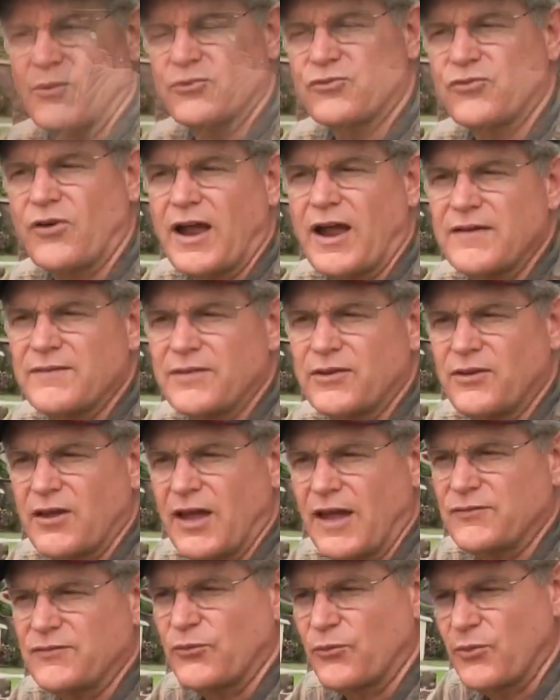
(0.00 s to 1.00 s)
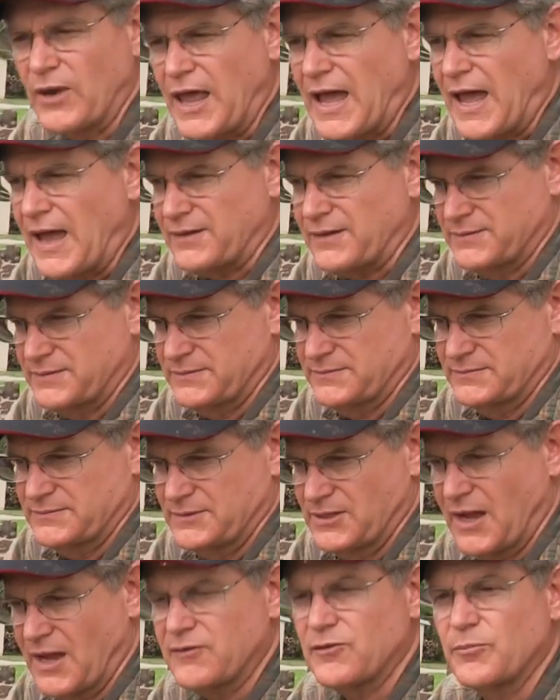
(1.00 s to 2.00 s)
with driving you have to relax.
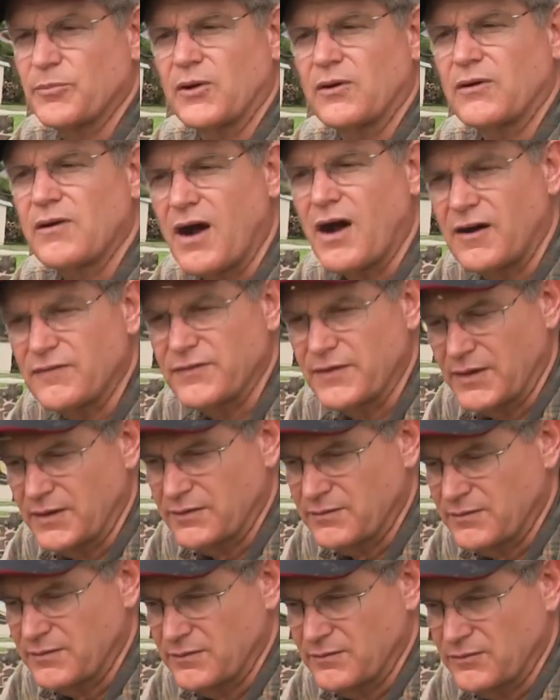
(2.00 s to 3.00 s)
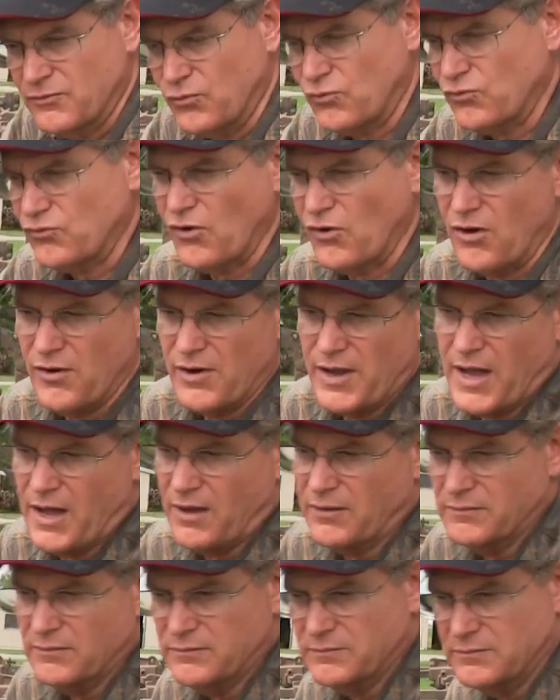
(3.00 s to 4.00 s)
You have to build confidence. So start
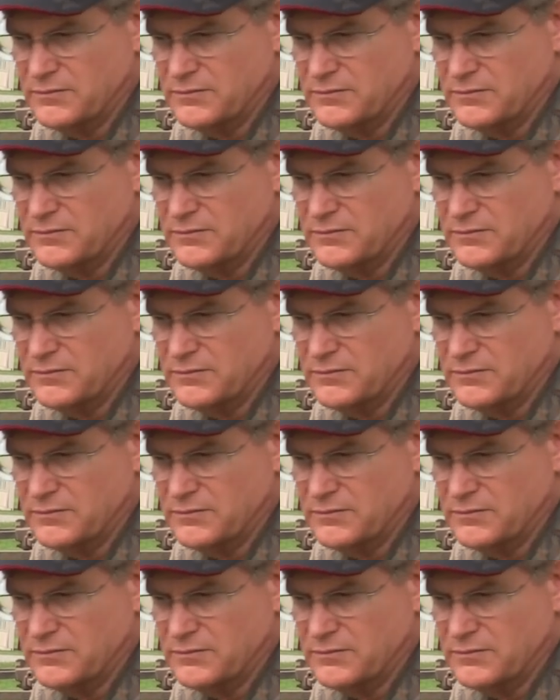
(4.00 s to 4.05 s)
out,